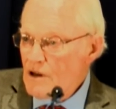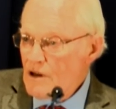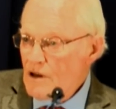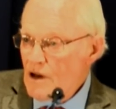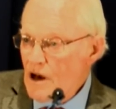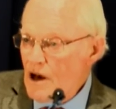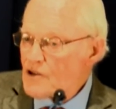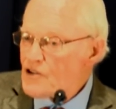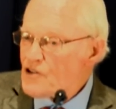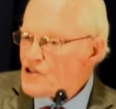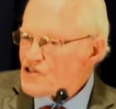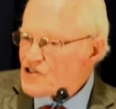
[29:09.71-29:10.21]

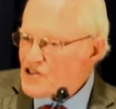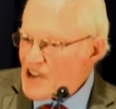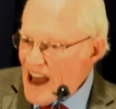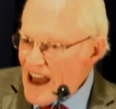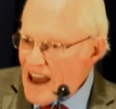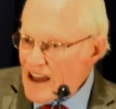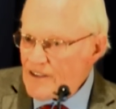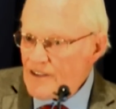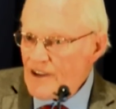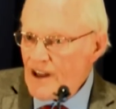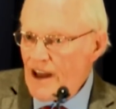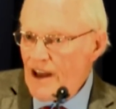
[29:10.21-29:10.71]

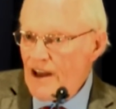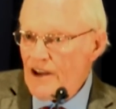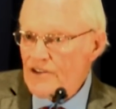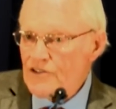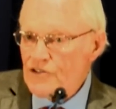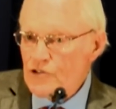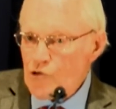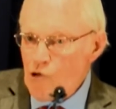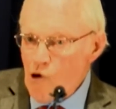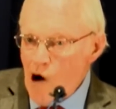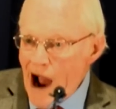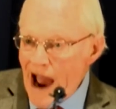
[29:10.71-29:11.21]
Understand this.
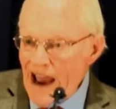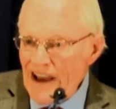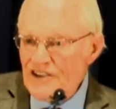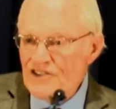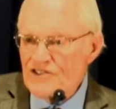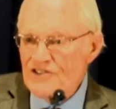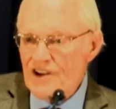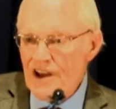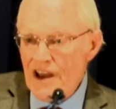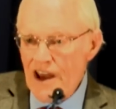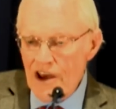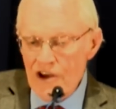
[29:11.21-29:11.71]

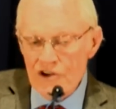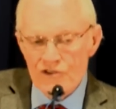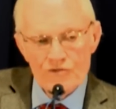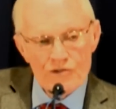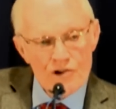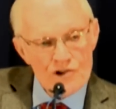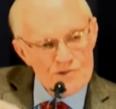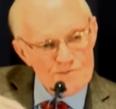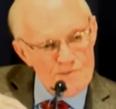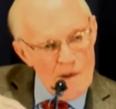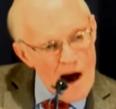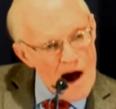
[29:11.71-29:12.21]
Christ is
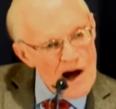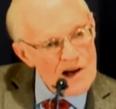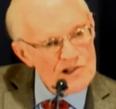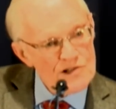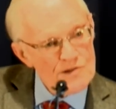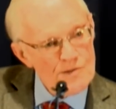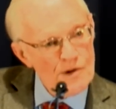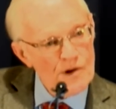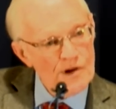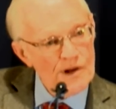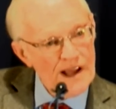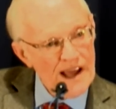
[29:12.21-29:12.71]

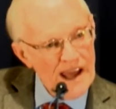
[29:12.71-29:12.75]
responsible.